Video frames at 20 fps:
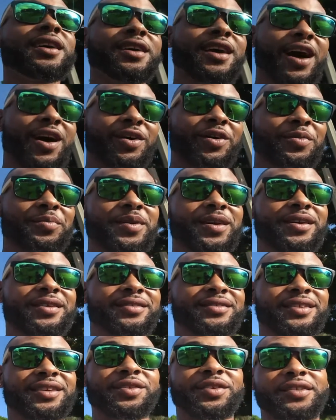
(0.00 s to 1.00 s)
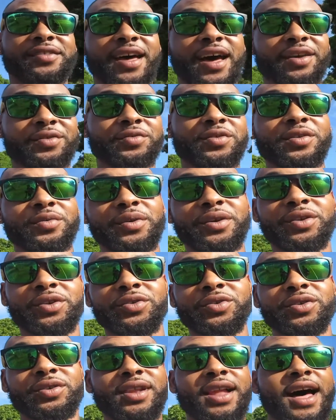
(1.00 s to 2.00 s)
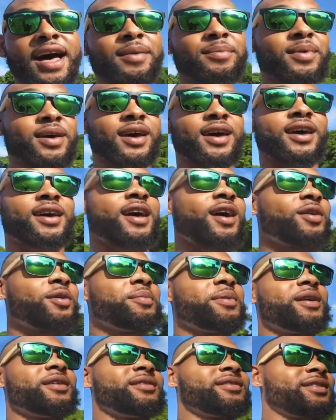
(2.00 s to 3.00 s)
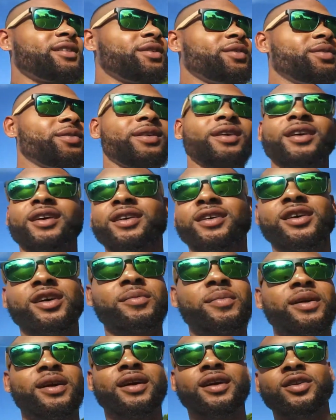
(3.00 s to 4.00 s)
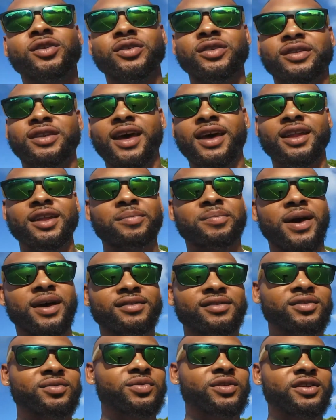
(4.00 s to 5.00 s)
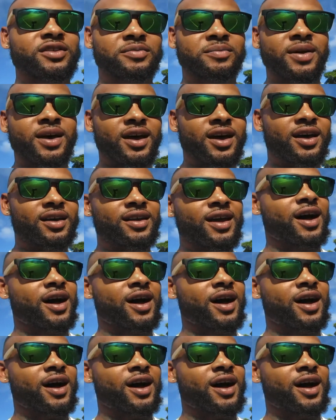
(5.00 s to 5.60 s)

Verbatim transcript: Y'all gonna be able to see exactly what we do a lot, man. Y'all gonna be able to see come in on a daily basis with us, man.